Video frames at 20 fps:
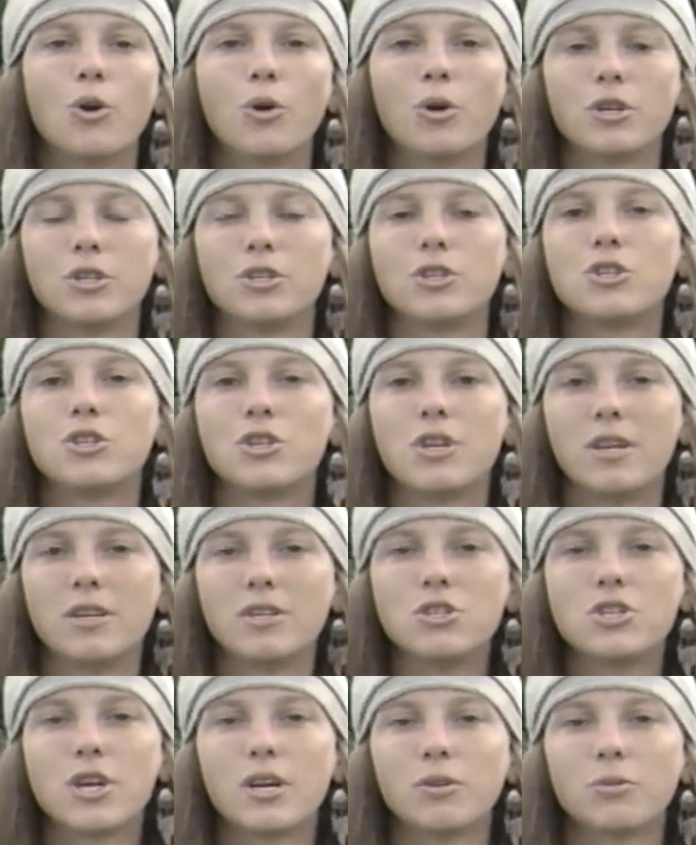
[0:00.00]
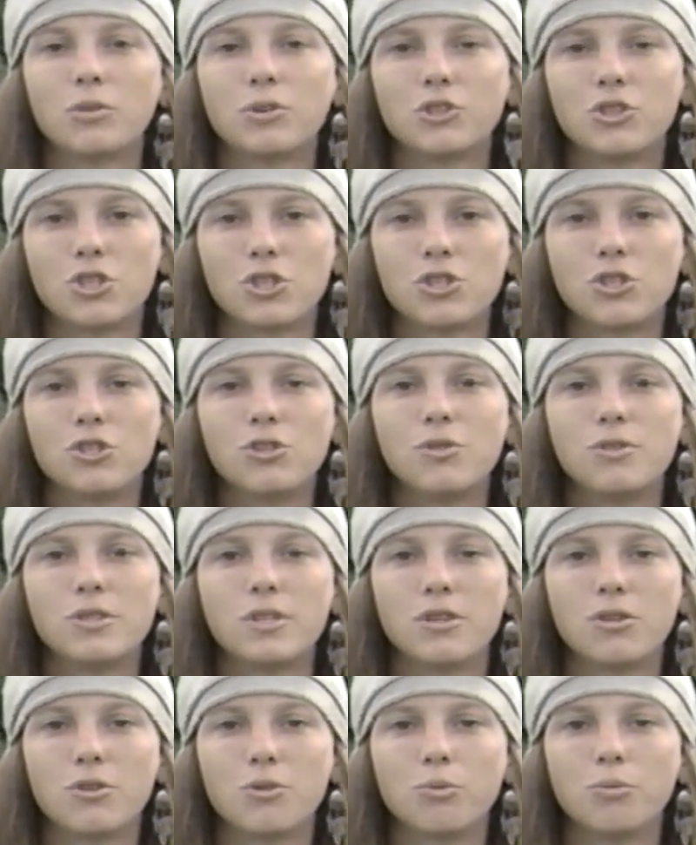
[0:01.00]
or in general just
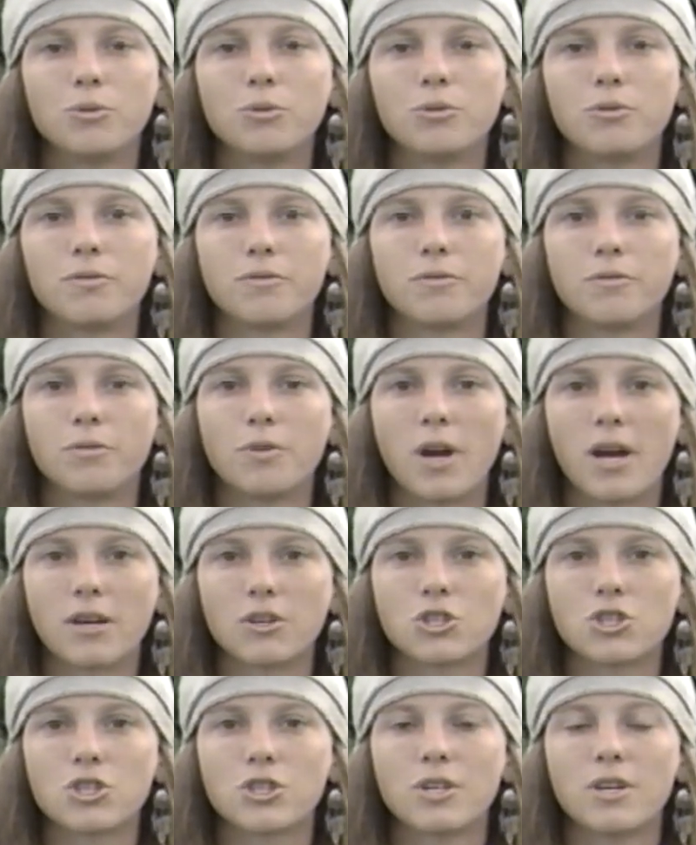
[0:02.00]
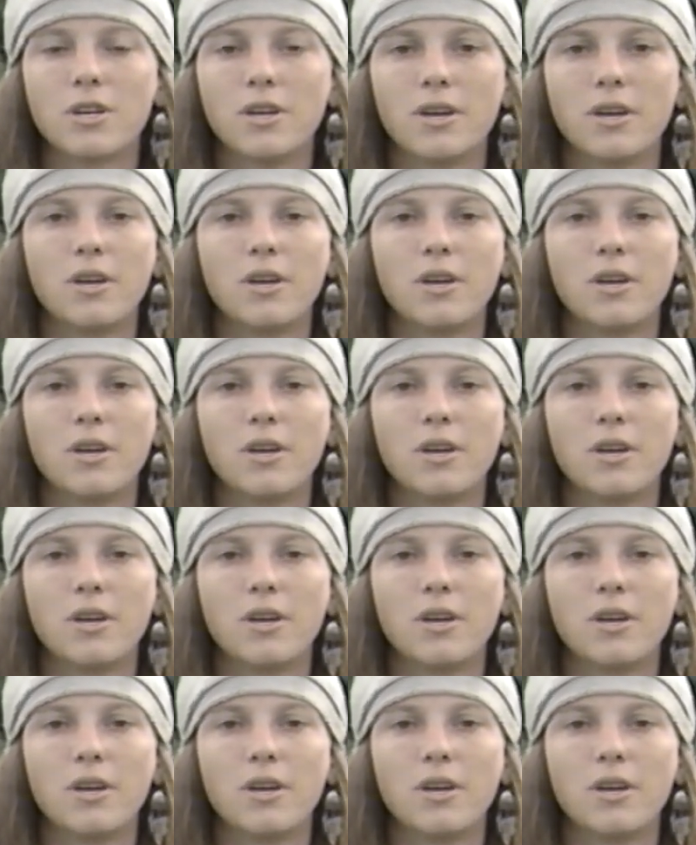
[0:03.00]
using the root fresh.